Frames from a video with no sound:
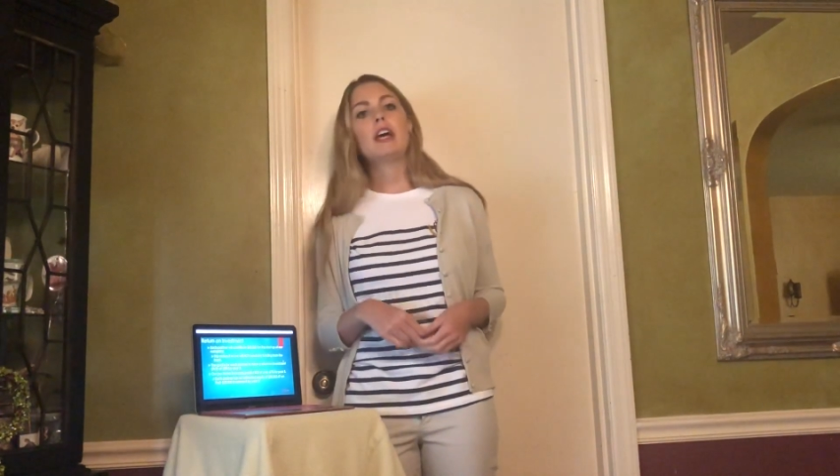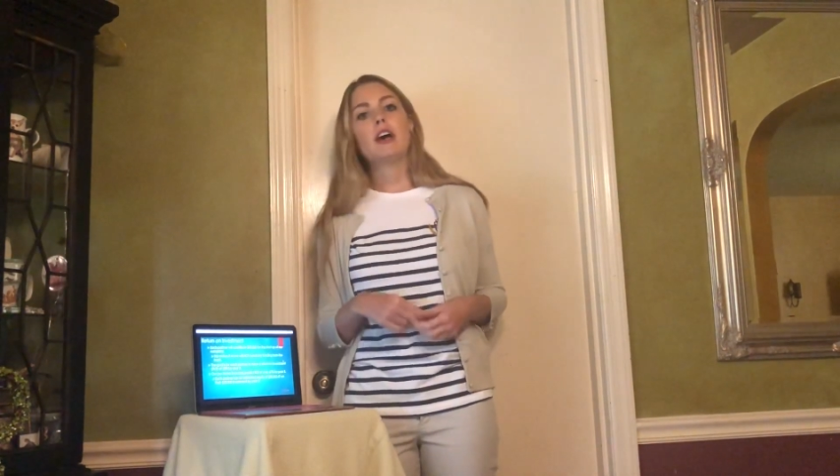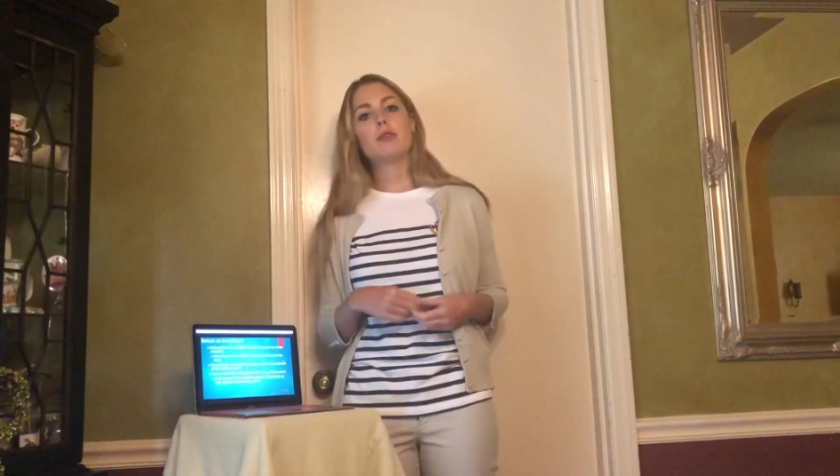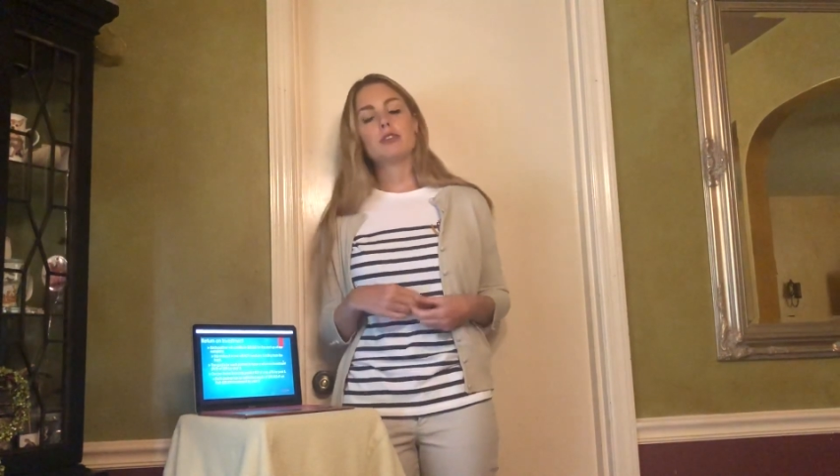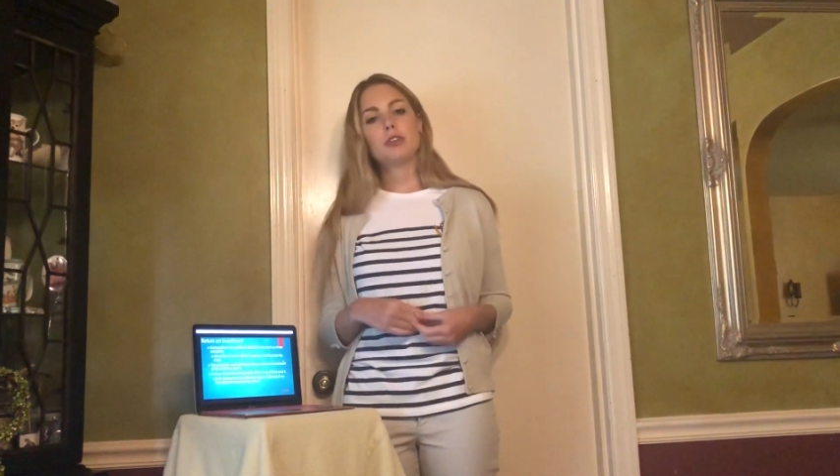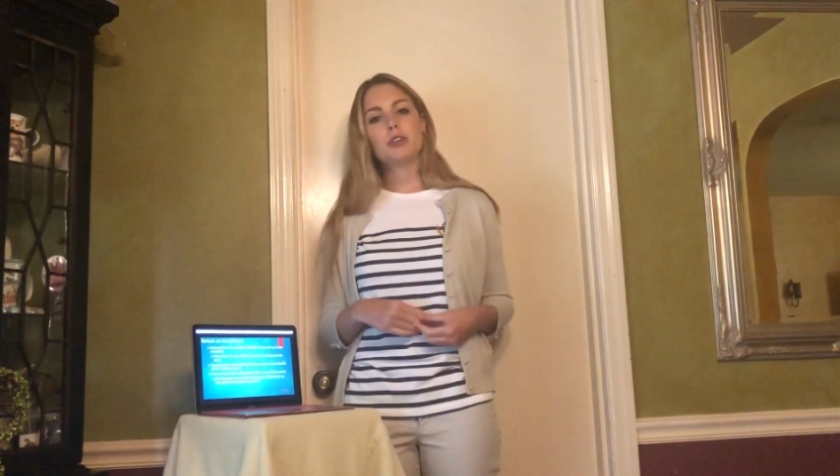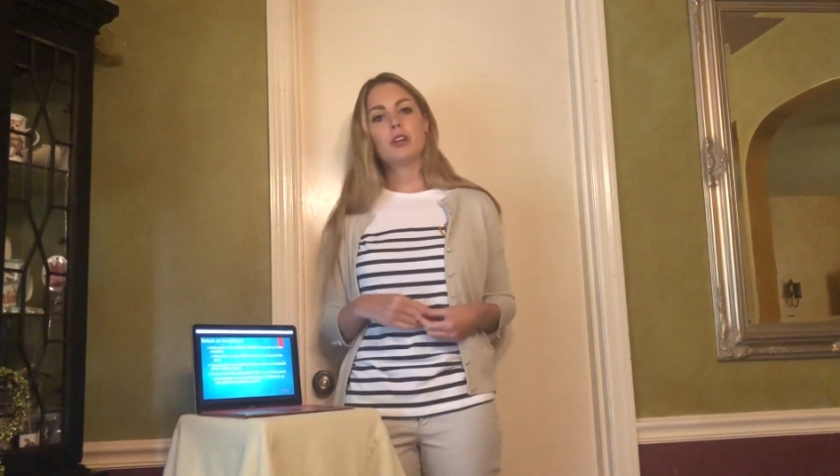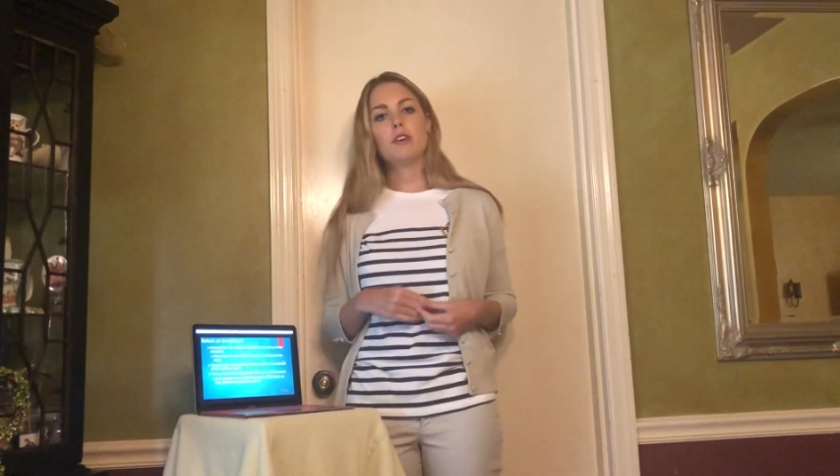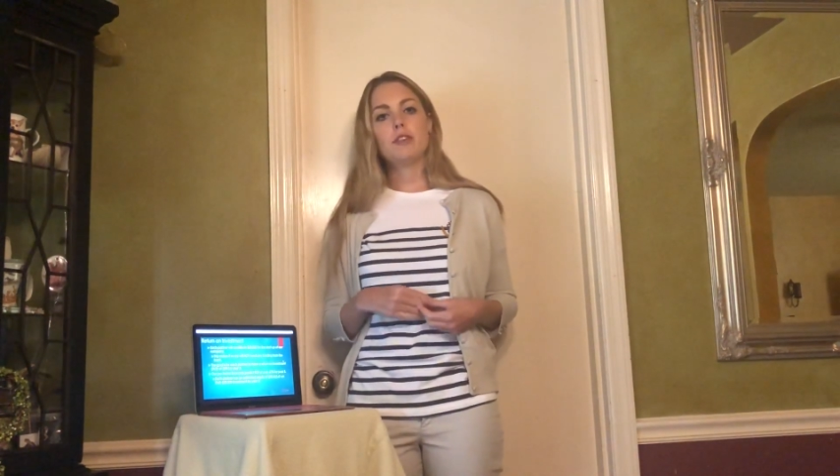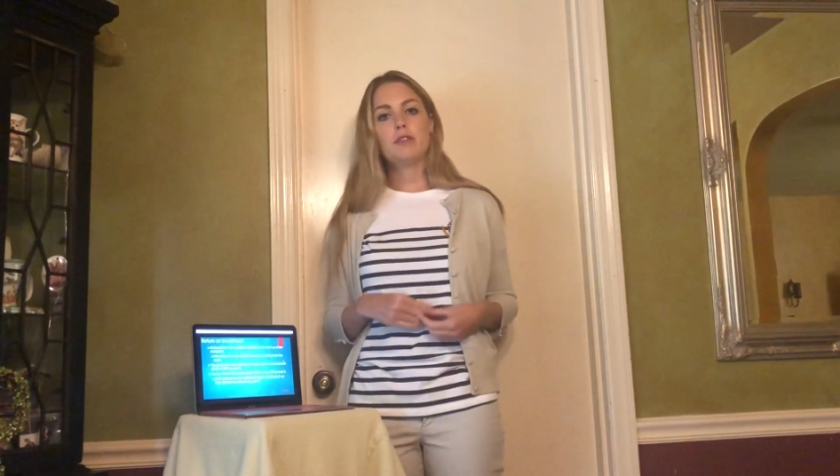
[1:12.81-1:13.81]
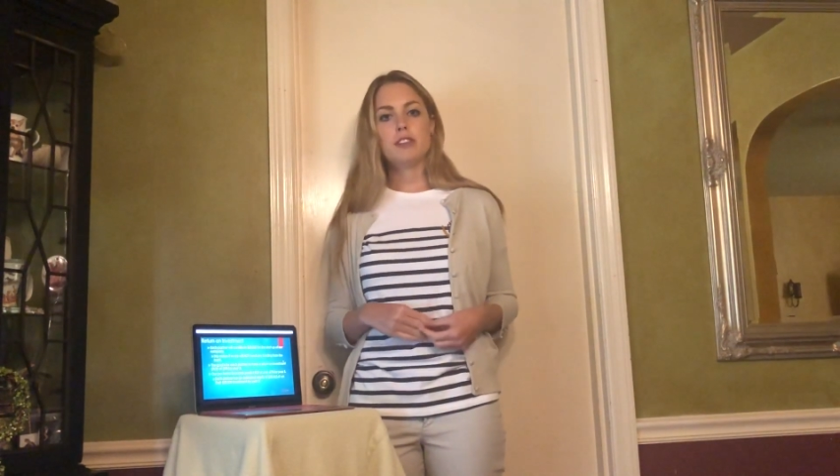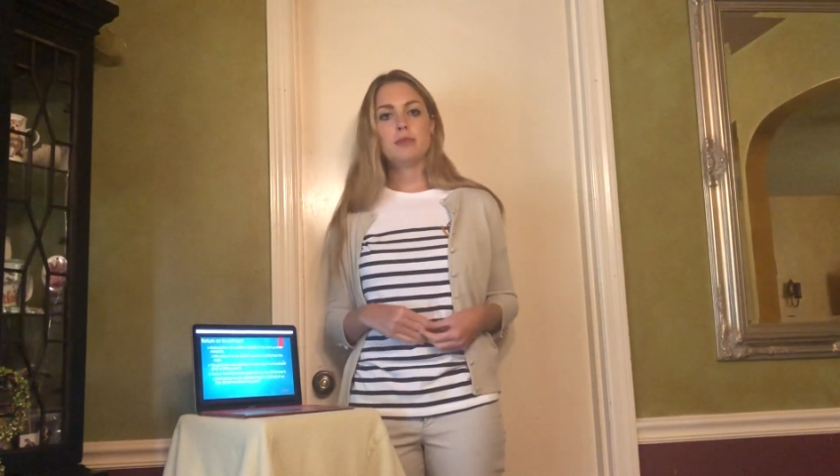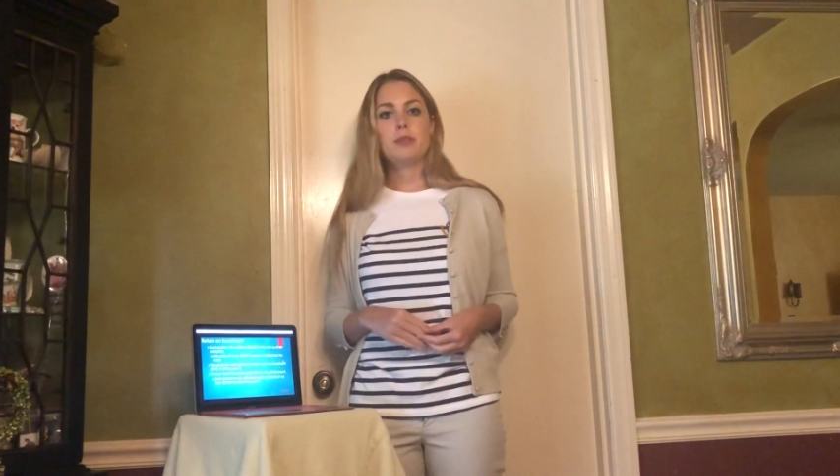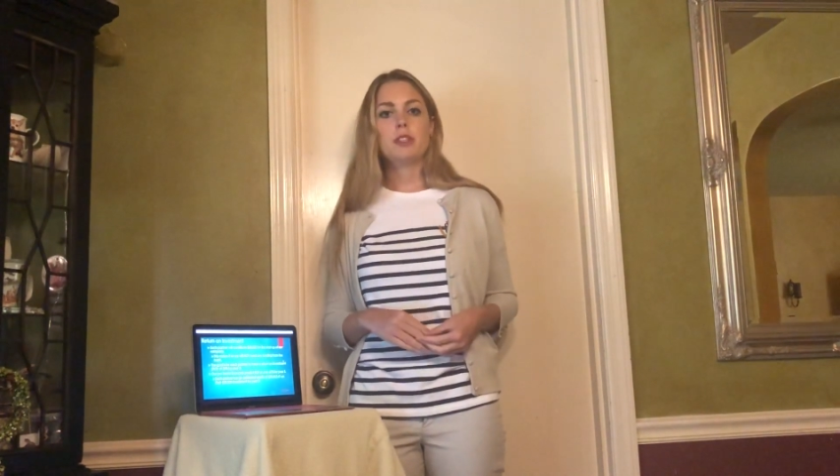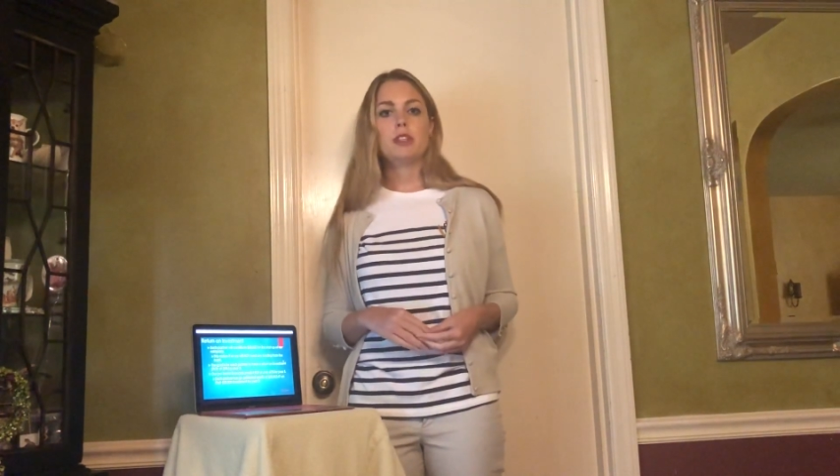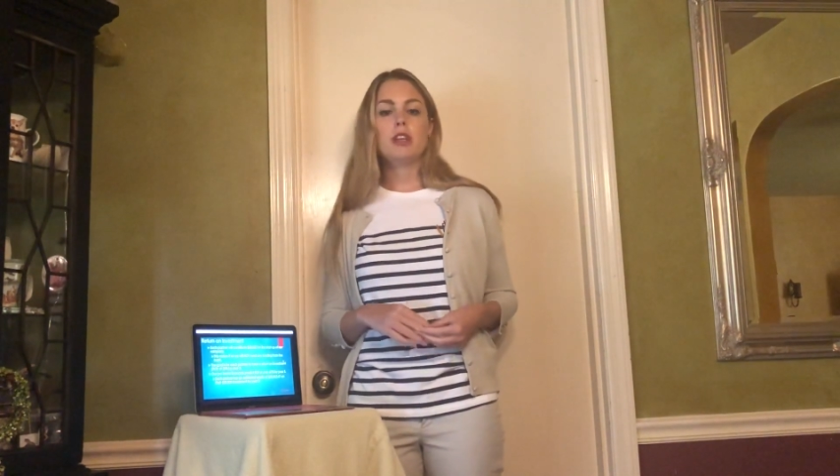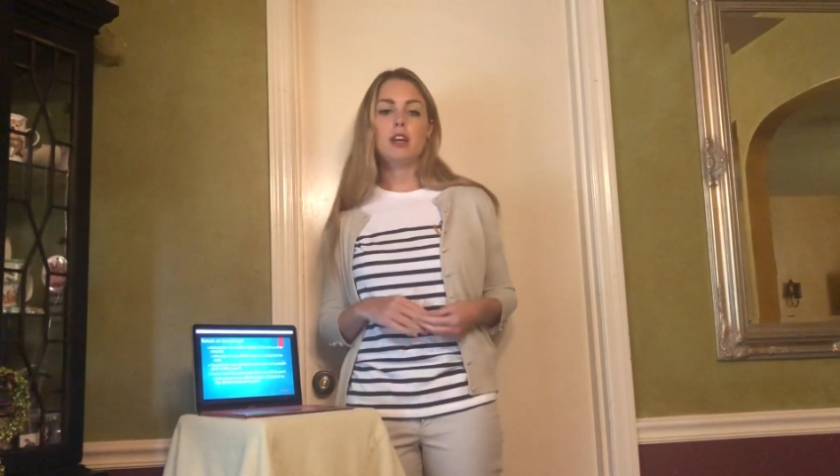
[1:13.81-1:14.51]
a return of investment